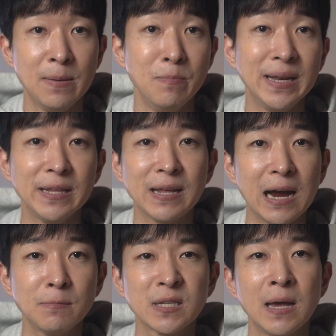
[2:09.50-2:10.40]
and many
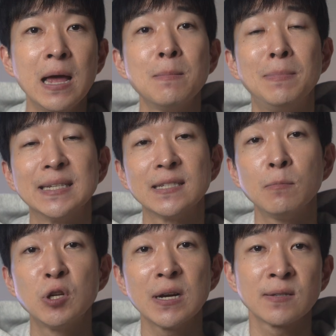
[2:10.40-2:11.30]
times, my
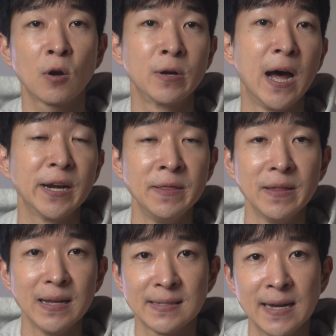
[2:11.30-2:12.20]
subjects are not in
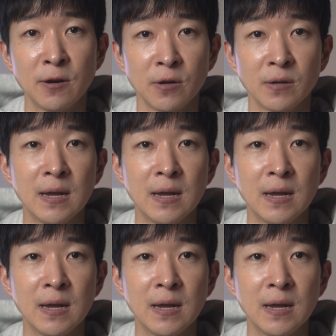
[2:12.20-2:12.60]
dead center,